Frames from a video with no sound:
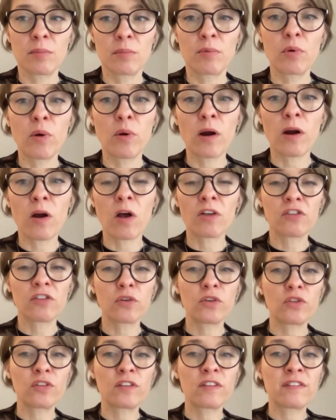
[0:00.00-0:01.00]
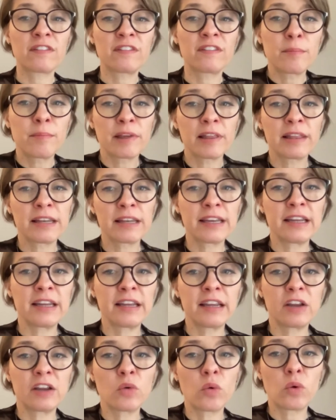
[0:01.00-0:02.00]
Puar also uses debility
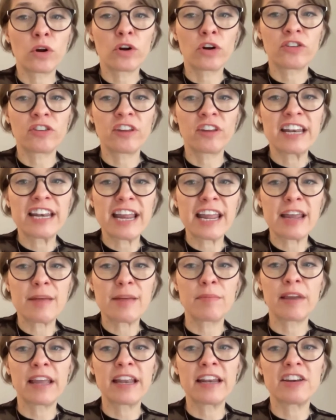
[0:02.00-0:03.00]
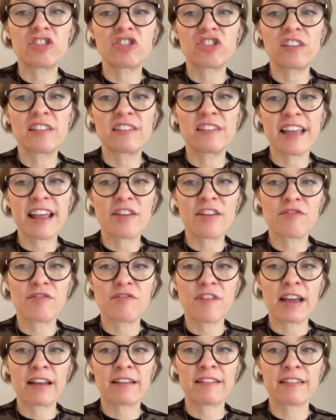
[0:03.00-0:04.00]
in order to name conditions and
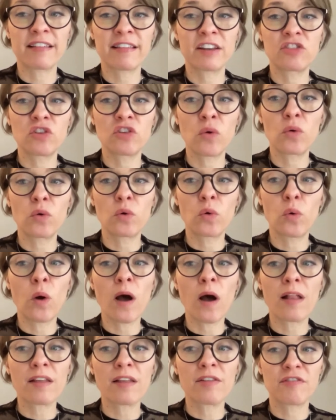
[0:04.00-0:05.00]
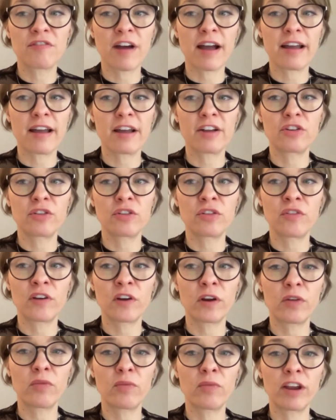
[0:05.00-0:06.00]
effects that don't qualify under the
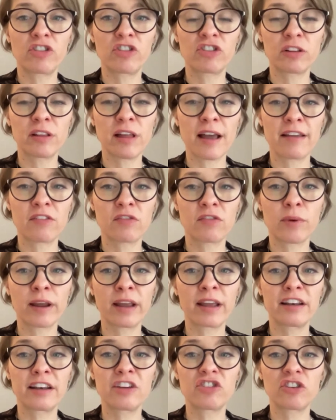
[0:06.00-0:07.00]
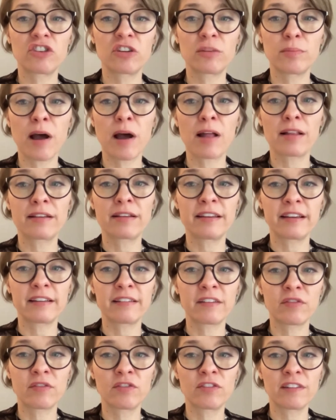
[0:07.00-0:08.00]
very racialized recognition
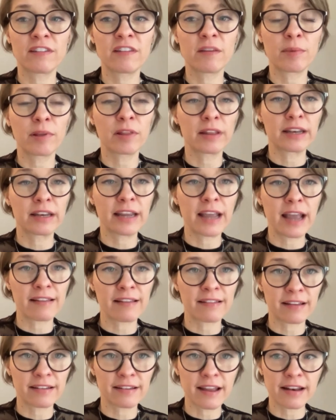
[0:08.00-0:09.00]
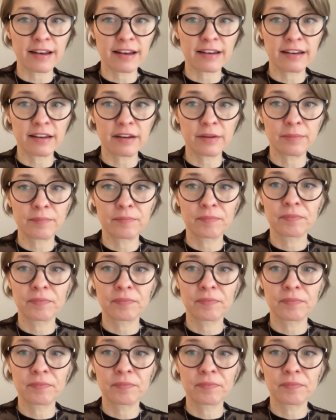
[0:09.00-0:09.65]
politics of disability as identity.